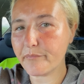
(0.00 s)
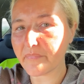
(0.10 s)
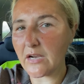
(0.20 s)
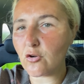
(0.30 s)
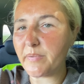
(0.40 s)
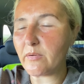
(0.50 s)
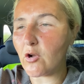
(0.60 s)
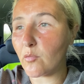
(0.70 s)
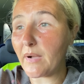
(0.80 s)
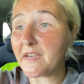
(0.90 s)
I could be
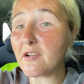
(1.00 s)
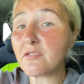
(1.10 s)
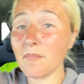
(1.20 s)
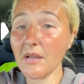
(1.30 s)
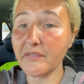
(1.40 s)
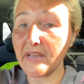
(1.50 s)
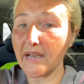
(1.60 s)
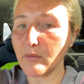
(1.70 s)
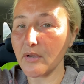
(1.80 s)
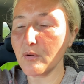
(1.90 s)
wrong, but I know the Monday
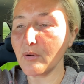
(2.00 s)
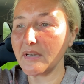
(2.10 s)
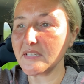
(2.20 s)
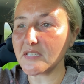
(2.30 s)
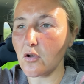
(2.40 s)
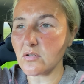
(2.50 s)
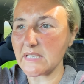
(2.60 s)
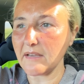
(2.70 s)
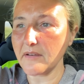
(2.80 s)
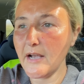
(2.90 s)
we went into
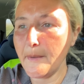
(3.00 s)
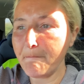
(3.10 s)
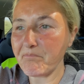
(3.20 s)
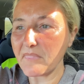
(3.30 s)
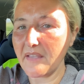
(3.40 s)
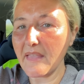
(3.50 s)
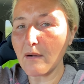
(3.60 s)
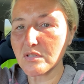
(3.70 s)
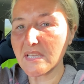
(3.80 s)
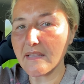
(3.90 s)
lockdown, and that
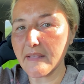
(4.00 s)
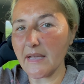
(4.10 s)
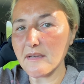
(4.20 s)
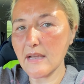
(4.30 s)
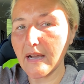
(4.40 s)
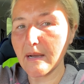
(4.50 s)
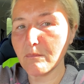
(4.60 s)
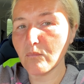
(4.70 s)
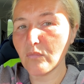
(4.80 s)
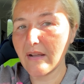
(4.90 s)
was it
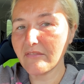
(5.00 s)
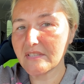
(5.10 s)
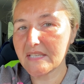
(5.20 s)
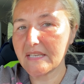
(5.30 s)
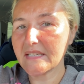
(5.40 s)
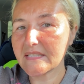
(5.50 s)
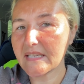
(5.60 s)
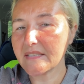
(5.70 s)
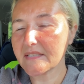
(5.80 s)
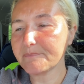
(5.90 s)
then. We haven't seen it
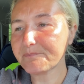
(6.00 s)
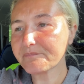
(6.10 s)
since.